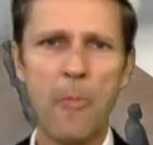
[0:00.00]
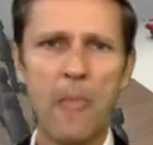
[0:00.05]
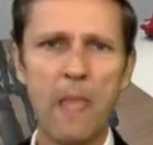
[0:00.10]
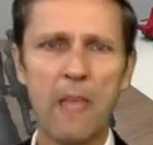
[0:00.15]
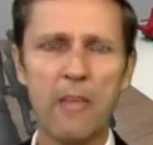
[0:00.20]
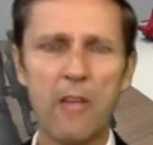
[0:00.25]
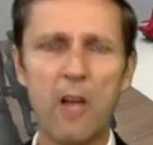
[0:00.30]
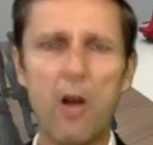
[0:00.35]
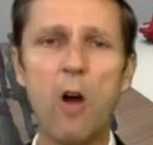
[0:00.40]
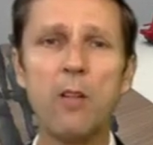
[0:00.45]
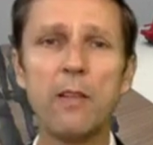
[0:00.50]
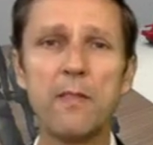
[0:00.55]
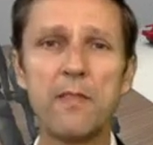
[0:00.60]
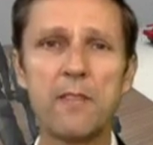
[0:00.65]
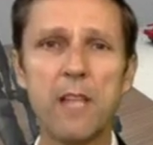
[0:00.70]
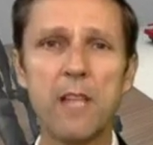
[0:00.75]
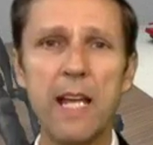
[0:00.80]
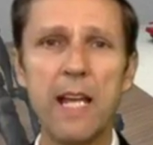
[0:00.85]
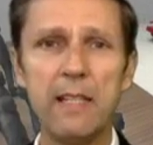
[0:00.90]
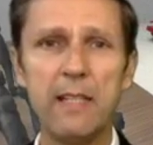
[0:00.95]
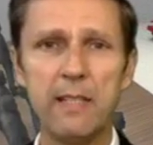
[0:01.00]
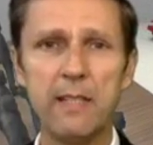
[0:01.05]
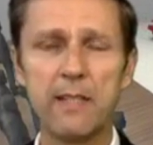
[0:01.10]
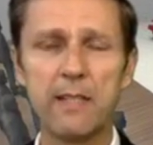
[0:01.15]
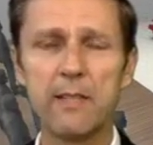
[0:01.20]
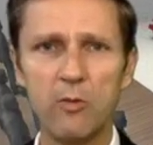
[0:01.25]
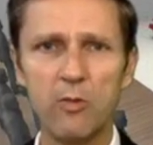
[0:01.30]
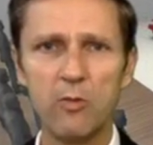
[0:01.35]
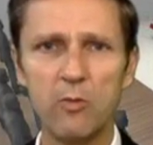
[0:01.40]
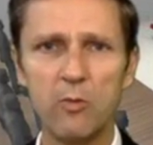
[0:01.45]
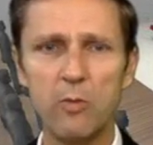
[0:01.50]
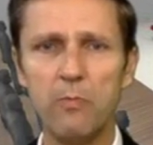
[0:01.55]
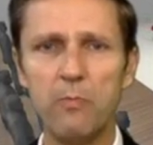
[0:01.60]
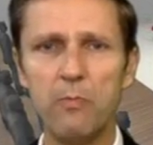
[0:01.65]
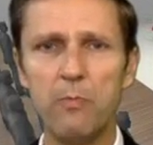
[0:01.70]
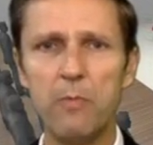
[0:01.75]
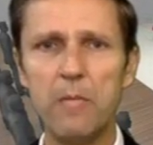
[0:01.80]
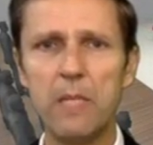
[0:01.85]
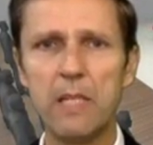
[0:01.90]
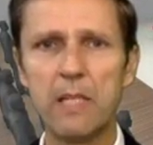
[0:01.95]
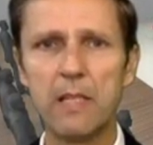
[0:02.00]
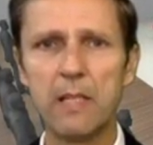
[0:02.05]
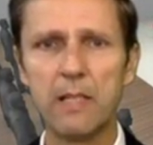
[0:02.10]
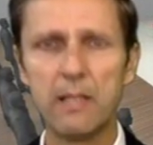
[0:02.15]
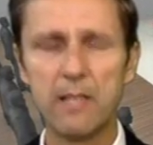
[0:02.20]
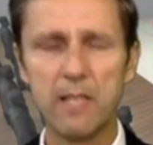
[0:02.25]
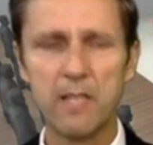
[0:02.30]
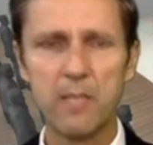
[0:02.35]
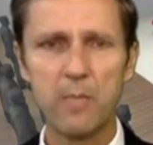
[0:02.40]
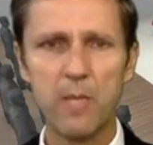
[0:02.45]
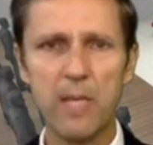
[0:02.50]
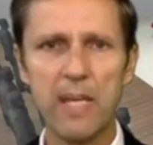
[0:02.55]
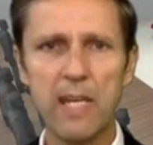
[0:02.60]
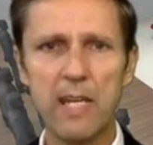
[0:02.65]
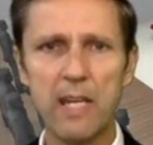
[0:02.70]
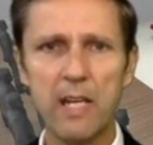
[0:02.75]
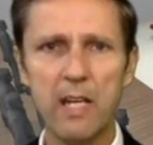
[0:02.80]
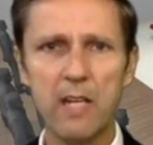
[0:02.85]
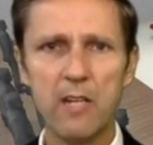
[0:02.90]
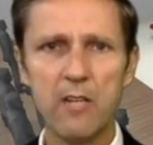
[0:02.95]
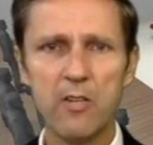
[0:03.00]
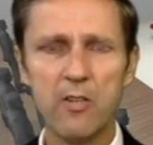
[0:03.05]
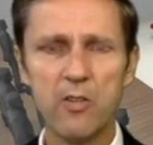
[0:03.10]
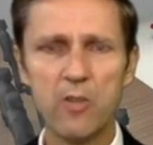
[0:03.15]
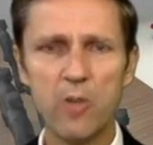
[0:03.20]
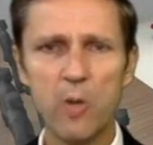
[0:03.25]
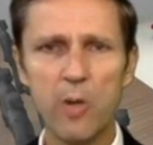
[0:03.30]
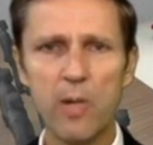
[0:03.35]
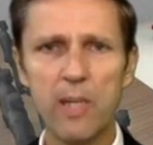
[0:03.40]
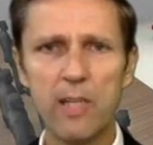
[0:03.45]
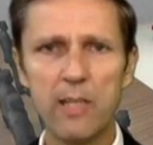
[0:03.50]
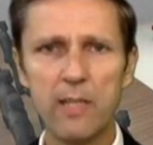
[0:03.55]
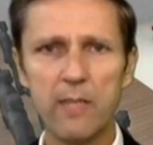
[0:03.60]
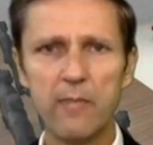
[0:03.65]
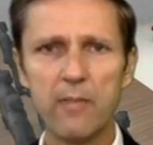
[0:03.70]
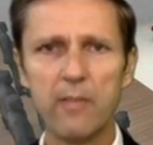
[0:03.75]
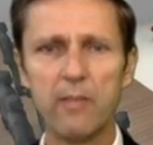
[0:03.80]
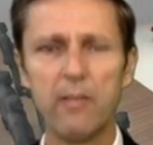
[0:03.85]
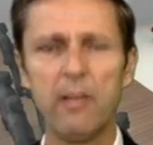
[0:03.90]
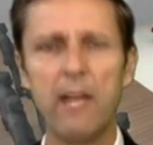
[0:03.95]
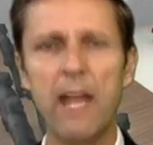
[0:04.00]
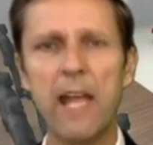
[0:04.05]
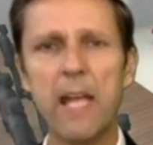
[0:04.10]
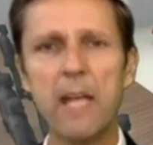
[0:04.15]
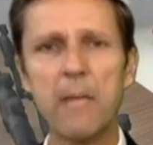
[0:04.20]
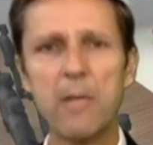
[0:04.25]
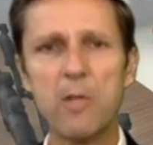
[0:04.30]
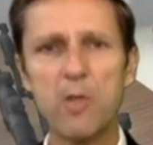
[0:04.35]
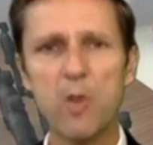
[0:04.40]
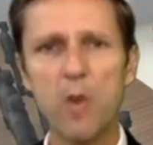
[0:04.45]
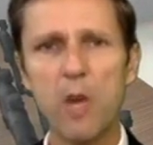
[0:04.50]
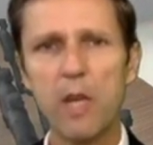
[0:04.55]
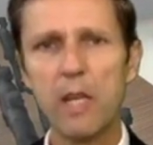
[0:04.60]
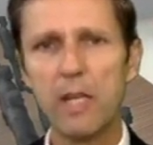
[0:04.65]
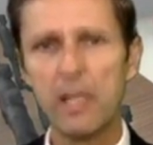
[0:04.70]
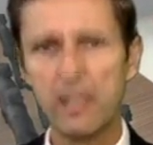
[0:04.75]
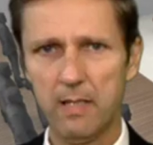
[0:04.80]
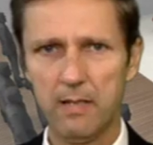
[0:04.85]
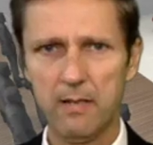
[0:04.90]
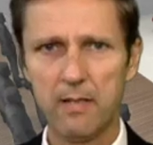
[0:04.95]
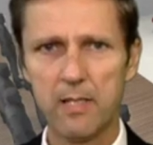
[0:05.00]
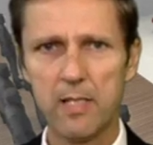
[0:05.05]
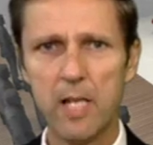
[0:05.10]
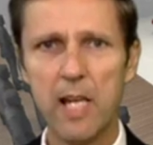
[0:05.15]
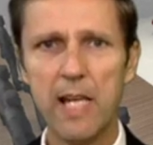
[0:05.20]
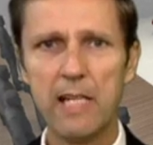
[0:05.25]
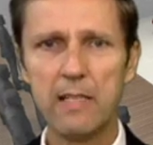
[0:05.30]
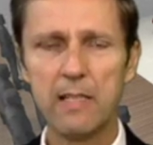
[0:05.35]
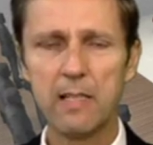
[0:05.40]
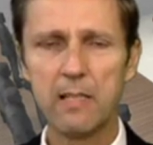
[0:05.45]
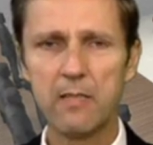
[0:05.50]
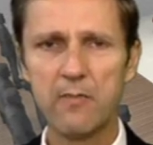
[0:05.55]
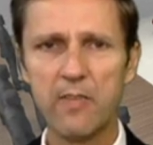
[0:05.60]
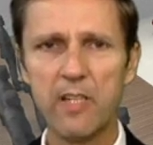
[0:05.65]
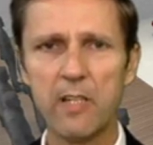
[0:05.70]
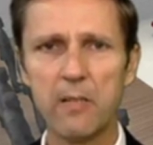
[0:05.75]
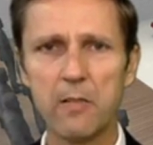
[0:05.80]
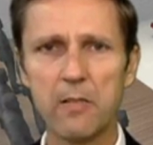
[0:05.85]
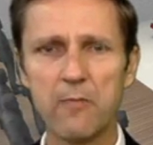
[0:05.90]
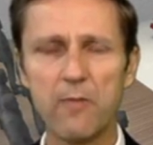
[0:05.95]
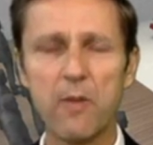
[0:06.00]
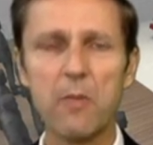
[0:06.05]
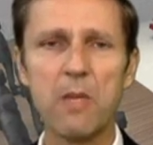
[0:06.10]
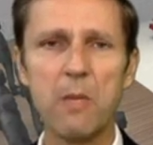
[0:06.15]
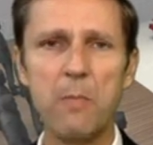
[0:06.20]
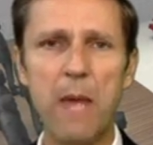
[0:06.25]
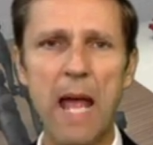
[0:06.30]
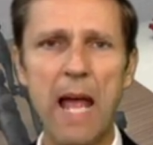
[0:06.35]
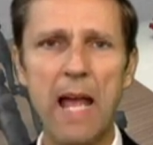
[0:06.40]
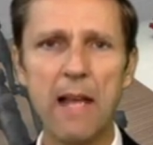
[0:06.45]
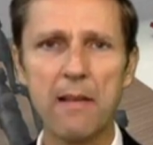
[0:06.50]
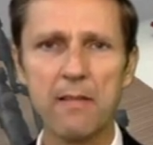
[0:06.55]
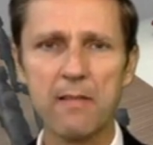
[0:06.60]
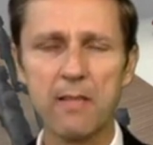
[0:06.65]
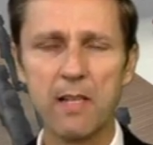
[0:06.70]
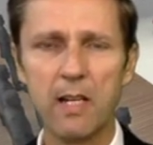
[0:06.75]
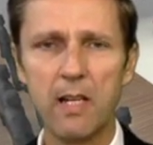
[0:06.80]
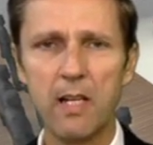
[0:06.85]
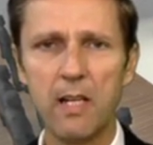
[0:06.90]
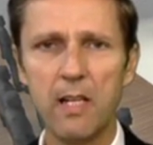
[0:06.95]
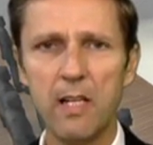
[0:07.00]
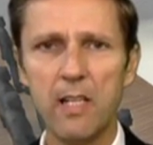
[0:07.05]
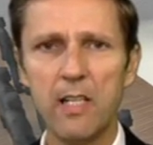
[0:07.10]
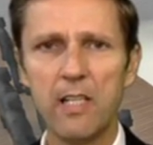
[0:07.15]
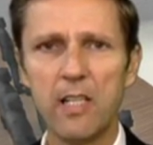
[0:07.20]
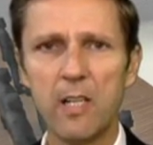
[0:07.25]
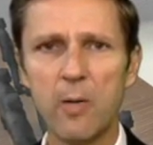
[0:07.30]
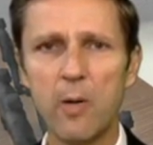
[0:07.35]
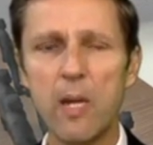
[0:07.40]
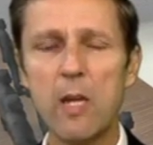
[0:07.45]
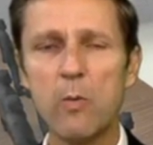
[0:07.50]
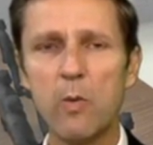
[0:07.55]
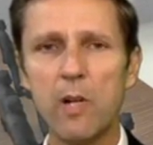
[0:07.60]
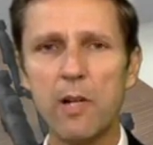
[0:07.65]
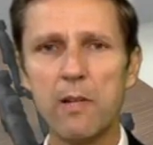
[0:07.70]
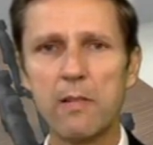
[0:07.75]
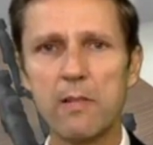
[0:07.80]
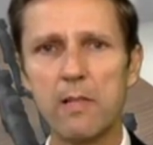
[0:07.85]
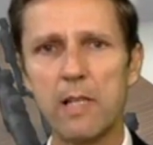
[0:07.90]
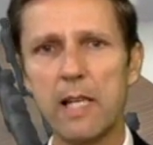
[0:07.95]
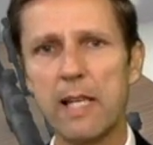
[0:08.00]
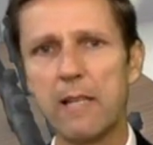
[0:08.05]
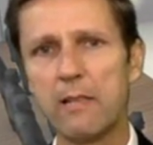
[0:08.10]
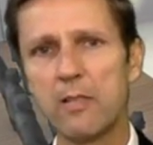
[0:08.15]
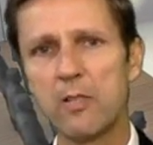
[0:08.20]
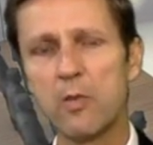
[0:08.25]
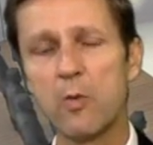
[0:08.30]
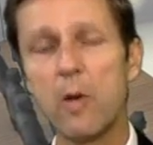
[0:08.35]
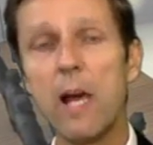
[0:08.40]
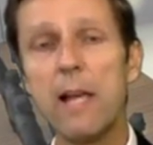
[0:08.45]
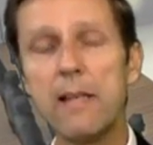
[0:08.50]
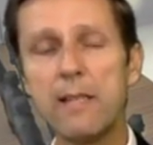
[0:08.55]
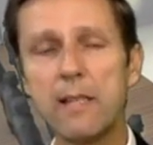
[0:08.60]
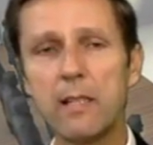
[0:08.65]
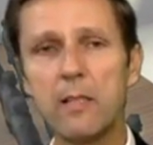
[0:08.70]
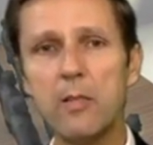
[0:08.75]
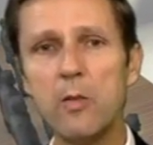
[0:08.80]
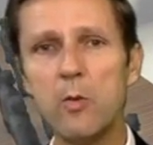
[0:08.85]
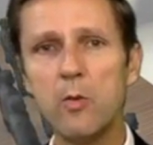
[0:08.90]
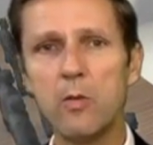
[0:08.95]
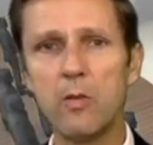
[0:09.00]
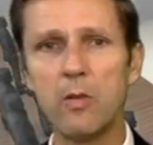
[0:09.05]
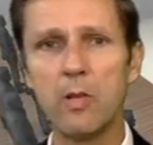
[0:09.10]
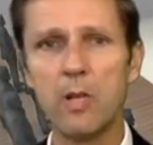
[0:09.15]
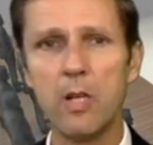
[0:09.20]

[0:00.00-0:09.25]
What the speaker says: The Hall of Scientists will be a display showing different animatronic scientist figures from the past. Great ones like Sir Isaac Newton,